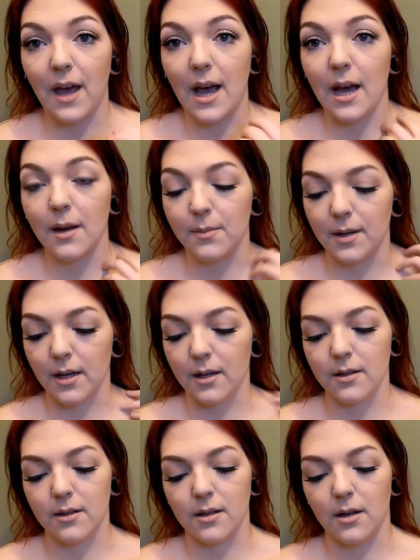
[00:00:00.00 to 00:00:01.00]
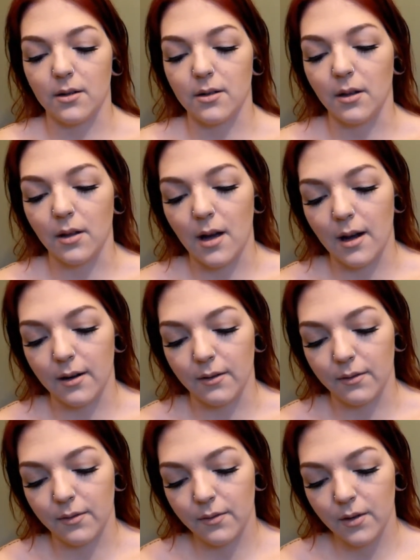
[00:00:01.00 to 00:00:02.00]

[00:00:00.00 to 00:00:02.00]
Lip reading: that, because there's a lot of